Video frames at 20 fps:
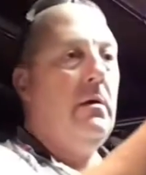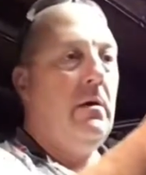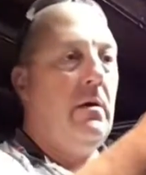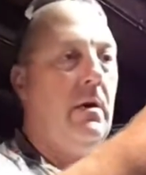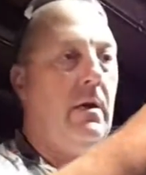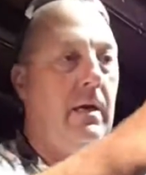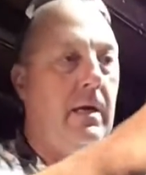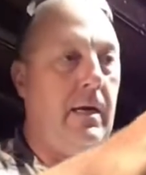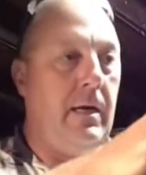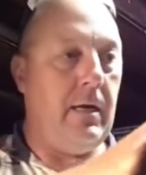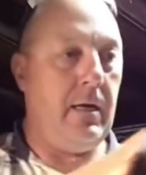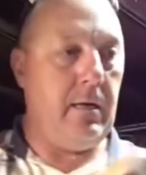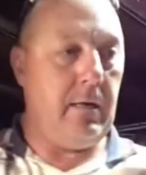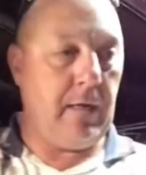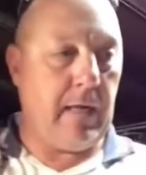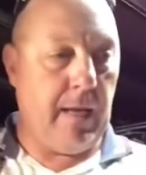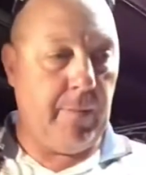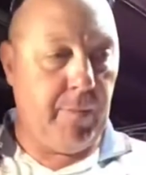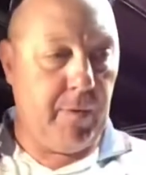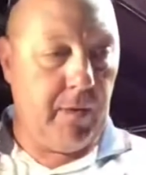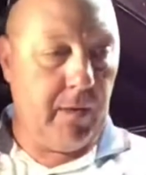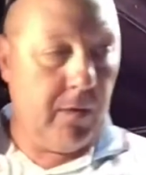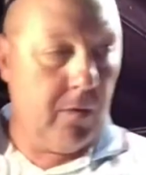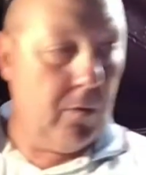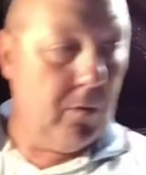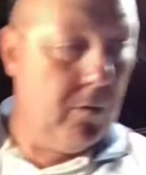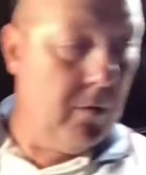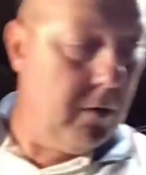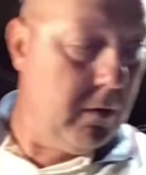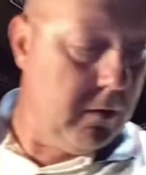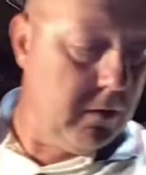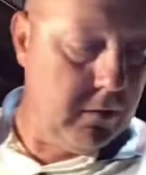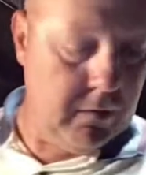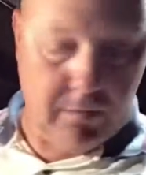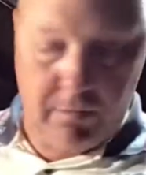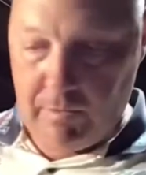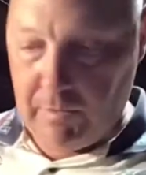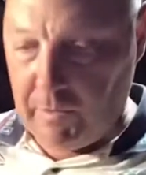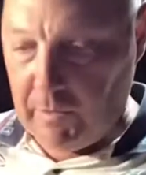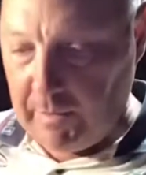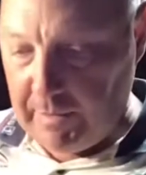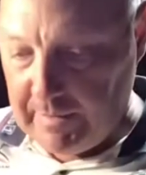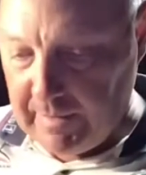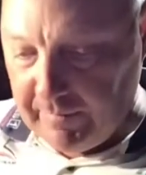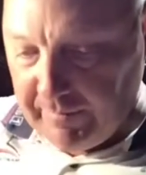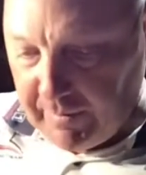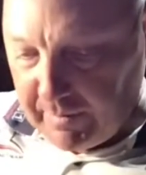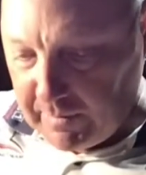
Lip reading: and a couple of little sort of divots.